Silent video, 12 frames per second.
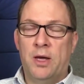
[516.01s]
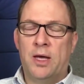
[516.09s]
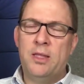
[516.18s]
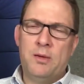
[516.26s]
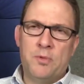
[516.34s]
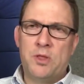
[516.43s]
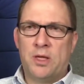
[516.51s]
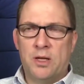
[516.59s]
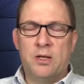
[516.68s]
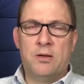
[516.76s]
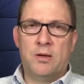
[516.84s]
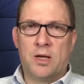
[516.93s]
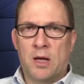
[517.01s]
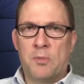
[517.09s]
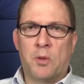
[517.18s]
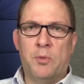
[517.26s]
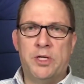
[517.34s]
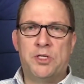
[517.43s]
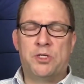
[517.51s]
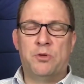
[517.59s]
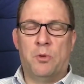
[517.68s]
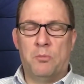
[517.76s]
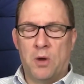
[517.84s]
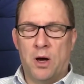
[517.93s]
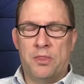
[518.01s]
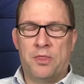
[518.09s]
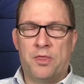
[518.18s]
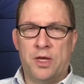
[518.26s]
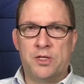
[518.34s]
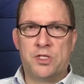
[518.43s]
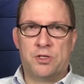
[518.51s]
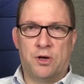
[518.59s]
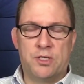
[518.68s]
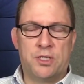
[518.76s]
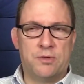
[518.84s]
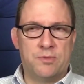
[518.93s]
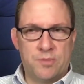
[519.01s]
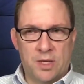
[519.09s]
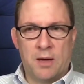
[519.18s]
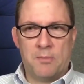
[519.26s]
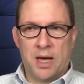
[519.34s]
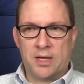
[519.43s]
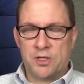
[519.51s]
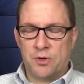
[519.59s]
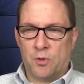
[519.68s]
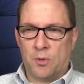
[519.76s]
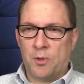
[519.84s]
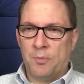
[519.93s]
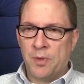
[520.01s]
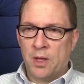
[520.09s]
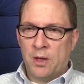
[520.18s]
And then within a couple of weeks to a month, things start to get back to normal.